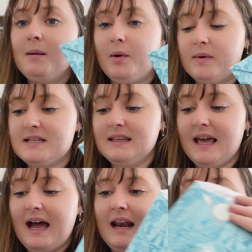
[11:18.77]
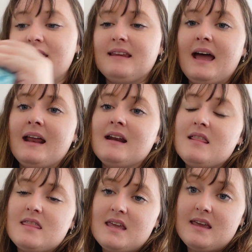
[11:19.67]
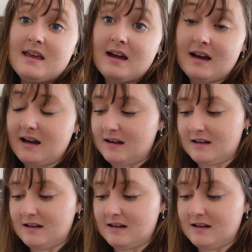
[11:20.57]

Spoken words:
But we did that, and then the